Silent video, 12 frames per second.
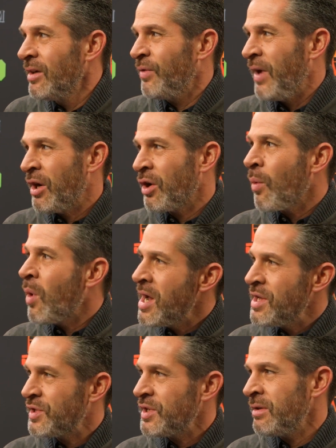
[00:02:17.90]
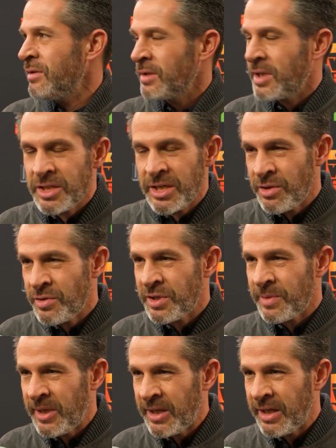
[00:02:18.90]
Vader was and continues to
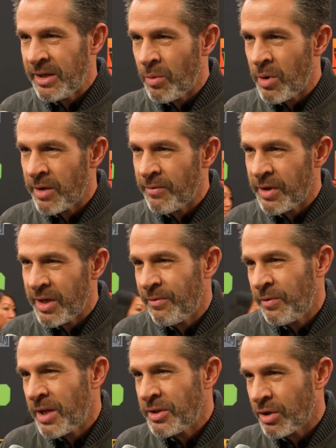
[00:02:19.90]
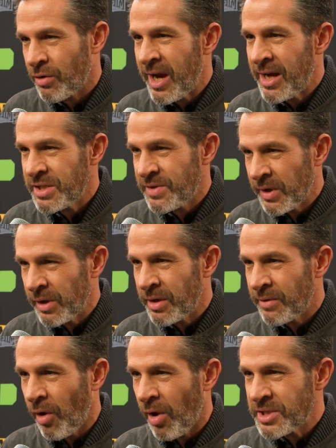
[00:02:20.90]
be one of the, if not the greatest villain
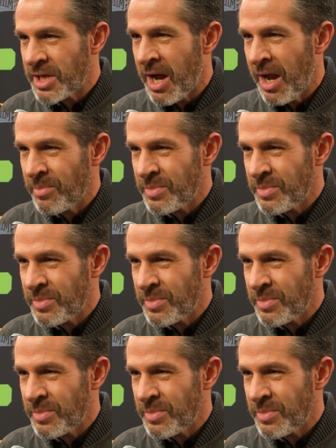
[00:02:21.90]
of all time.